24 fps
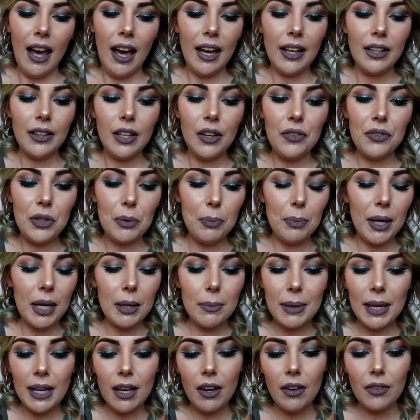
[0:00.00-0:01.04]
I love the
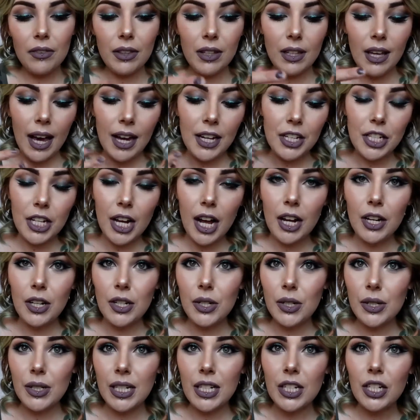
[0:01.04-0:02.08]
pigment of the
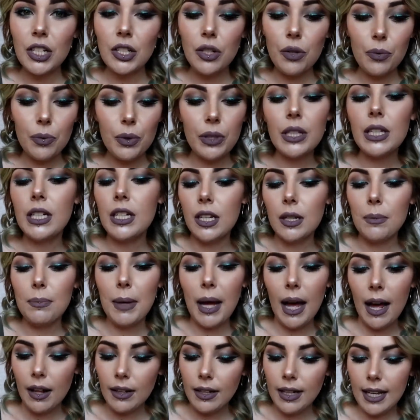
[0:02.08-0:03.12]
eyeshadows. It's just a really good
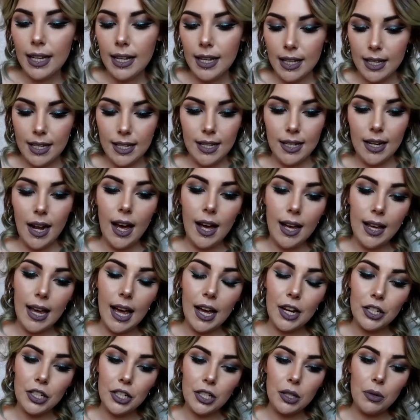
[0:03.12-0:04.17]
palette, and I
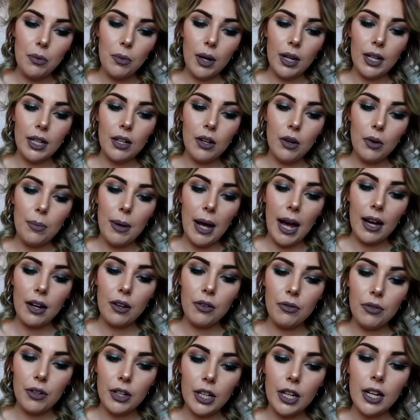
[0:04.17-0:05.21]
actually want to go
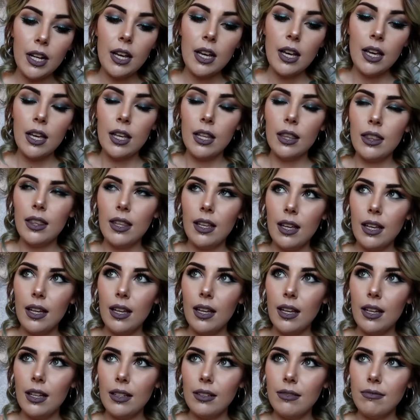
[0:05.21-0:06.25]
back for
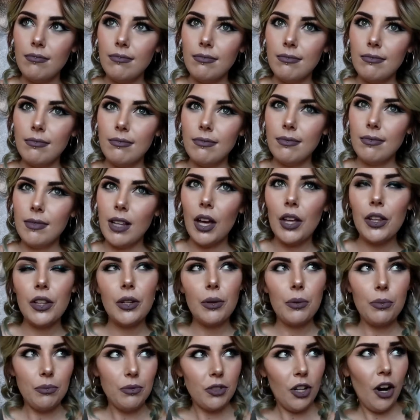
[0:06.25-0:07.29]
the
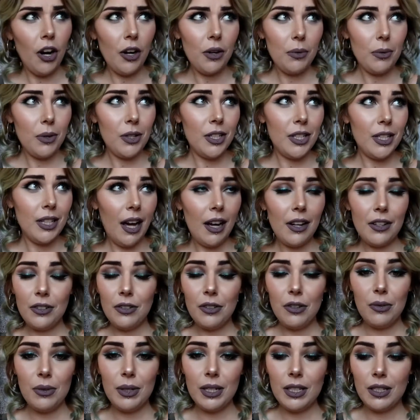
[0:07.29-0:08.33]
other Tarte one. I
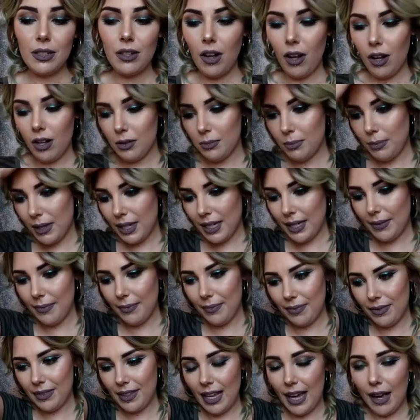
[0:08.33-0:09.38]
don't know what it's called,
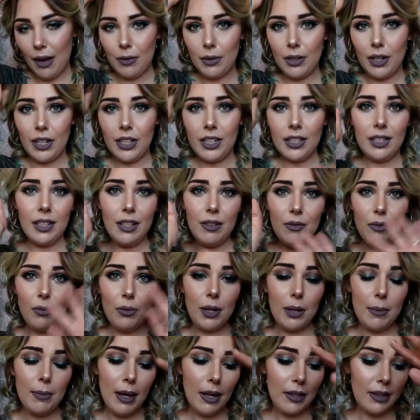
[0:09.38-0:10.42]
but yeah, we're not going to even
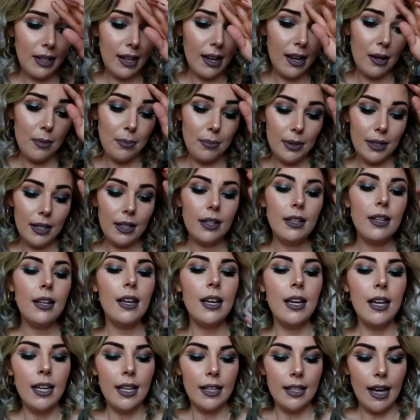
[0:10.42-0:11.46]
worry about that. But
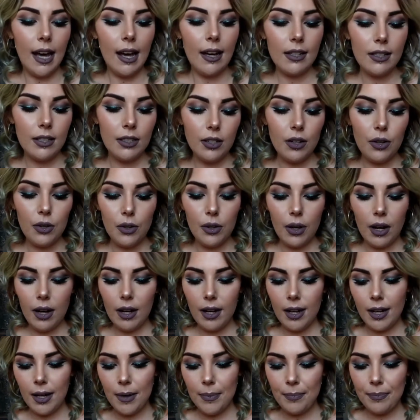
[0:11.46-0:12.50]
yeah, so
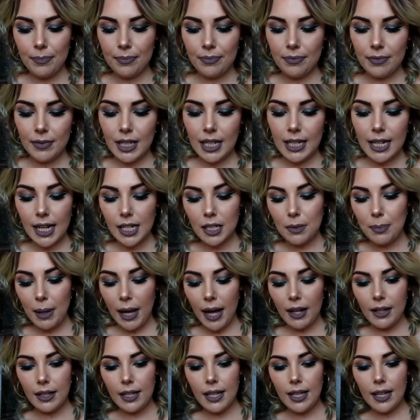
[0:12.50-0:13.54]
the next
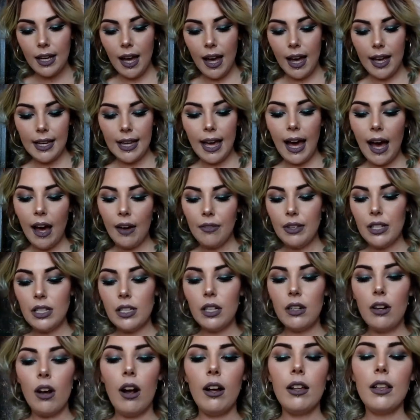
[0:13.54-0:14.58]
palette I have
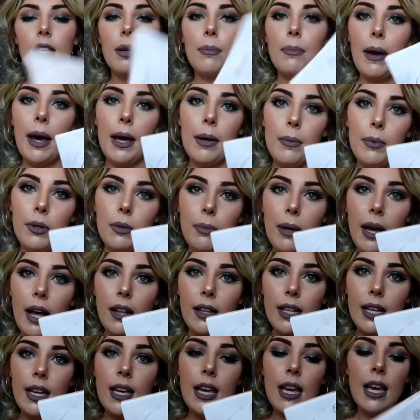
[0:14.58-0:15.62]
is the Carli Bybel
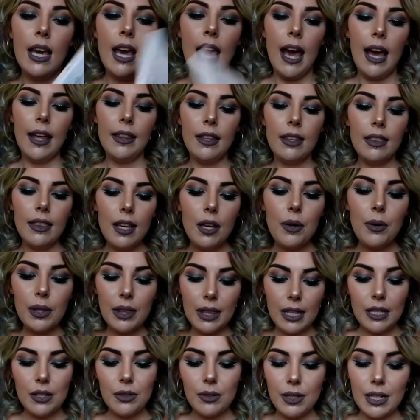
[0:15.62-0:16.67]
palette. And the thing
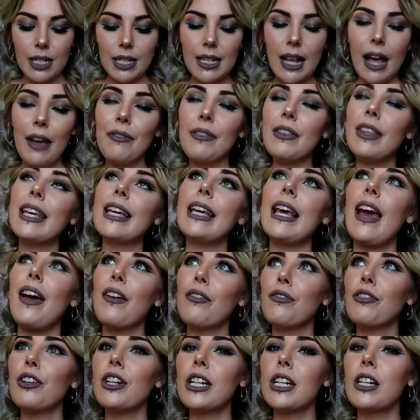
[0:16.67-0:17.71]
with this one is I feel like
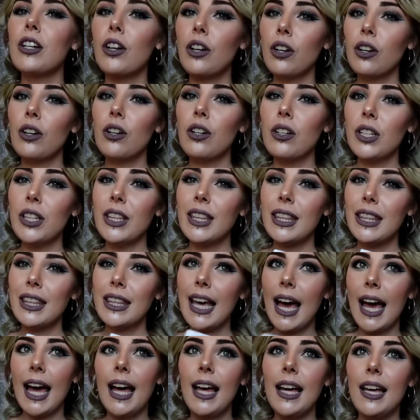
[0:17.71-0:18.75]
every girl
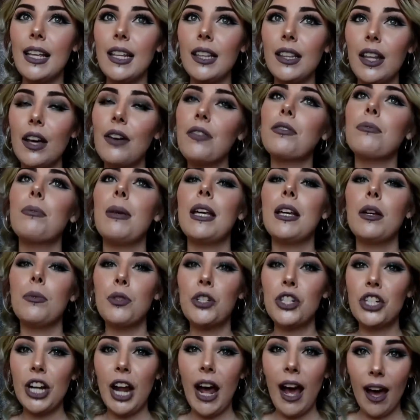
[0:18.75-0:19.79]
that loves
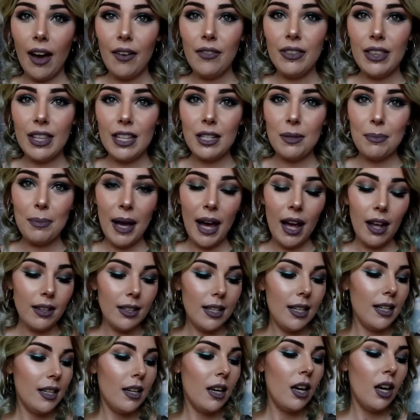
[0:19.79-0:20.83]
makeup should have this
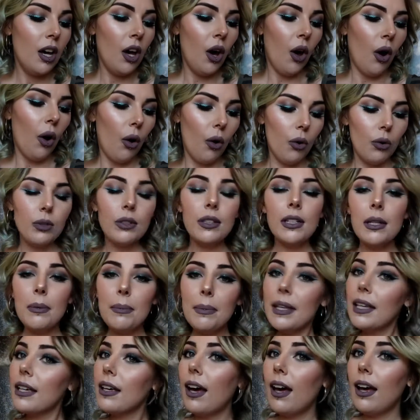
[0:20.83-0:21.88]
palette, only
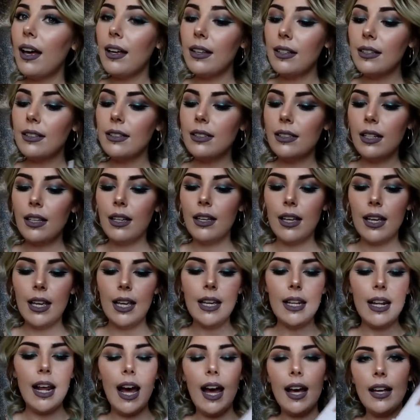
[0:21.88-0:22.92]
because
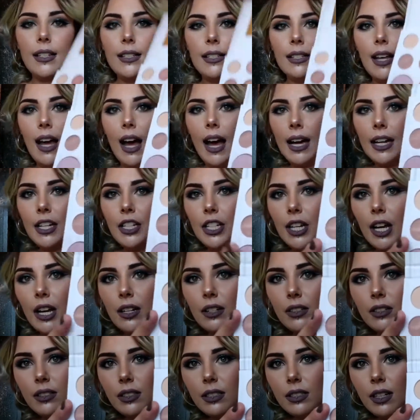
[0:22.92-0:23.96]
it has the
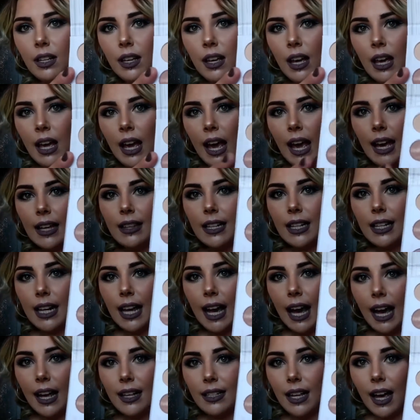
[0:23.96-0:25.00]
eyeshadows and then
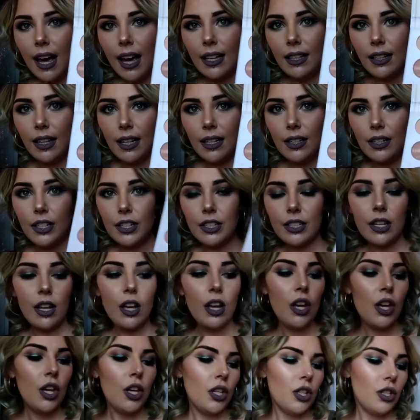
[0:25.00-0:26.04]
it has highlighters.
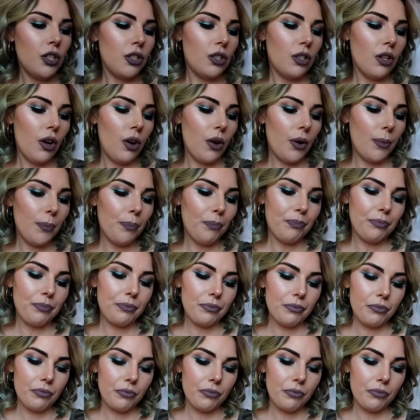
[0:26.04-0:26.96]
So